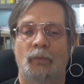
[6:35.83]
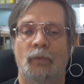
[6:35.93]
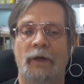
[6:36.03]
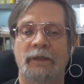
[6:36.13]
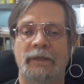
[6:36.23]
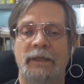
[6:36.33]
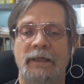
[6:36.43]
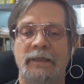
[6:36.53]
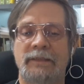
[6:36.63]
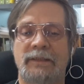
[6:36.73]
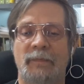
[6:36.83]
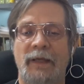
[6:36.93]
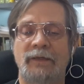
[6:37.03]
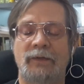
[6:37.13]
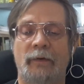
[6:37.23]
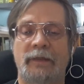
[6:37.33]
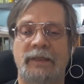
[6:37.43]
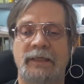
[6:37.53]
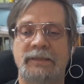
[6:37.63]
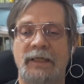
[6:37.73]
One is the main TOEIC
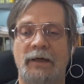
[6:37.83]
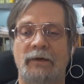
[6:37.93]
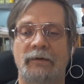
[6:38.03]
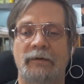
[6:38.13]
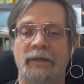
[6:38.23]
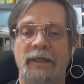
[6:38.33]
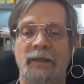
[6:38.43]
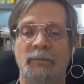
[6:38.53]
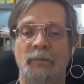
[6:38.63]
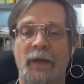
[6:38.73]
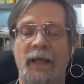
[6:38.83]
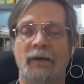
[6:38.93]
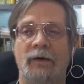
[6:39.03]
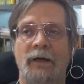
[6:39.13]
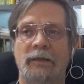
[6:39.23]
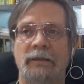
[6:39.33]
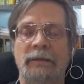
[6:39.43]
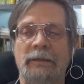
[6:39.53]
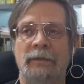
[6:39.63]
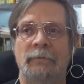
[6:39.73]
test center in Bangkok,
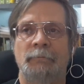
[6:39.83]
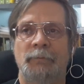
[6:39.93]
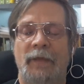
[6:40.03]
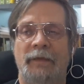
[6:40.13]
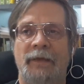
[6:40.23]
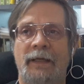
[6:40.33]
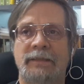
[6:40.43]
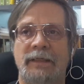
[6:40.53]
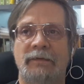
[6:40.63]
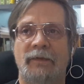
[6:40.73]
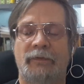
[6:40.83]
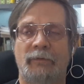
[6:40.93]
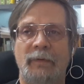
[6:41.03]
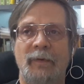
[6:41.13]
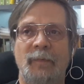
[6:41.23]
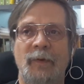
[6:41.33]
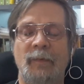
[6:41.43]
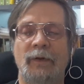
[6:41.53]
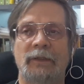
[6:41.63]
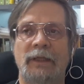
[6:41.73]
and that's in the
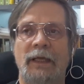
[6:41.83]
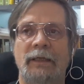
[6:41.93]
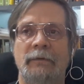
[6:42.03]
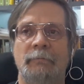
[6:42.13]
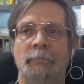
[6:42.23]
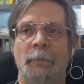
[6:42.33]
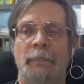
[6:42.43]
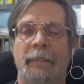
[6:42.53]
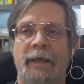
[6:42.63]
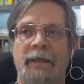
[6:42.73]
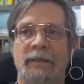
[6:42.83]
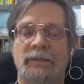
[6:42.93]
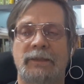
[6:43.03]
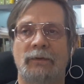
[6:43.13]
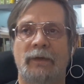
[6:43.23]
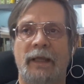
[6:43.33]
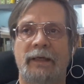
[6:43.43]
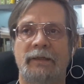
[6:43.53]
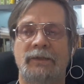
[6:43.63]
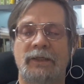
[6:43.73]
3BB building, and it's
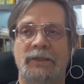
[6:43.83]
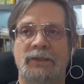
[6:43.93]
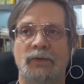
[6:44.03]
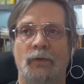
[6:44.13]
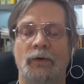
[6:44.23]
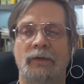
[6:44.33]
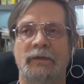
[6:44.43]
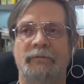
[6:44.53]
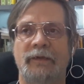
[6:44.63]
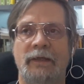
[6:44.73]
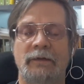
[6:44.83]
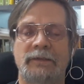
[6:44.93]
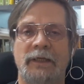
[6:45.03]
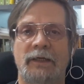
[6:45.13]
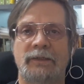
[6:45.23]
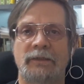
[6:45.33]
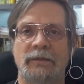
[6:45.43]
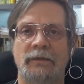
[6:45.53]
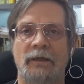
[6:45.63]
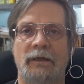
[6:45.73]
located just north of the
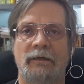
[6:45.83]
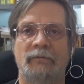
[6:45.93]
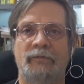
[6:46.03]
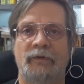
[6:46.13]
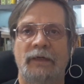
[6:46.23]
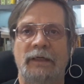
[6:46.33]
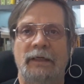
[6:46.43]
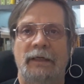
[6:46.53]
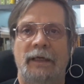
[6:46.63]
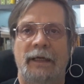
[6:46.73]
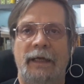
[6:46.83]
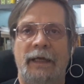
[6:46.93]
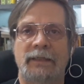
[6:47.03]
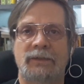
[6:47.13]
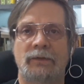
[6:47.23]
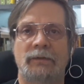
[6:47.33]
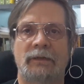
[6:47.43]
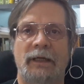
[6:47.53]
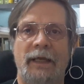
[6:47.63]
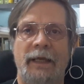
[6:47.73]
intersection of Asok
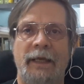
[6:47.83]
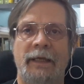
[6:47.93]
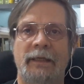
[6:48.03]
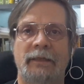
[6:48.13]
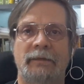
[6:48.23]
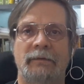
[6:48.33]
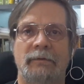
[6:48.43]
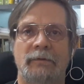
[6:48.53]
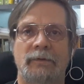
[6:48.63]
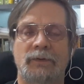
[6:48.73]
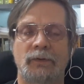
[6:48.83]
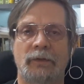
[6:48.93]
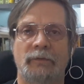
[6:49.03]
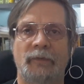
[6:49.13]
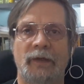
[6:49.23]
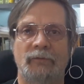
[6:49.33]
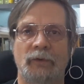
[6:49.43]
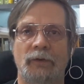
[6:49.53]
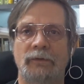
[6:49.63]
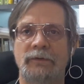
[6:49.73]
and Sukhumvit
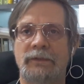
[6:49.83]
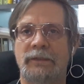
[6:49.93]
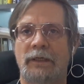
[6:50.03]
roads,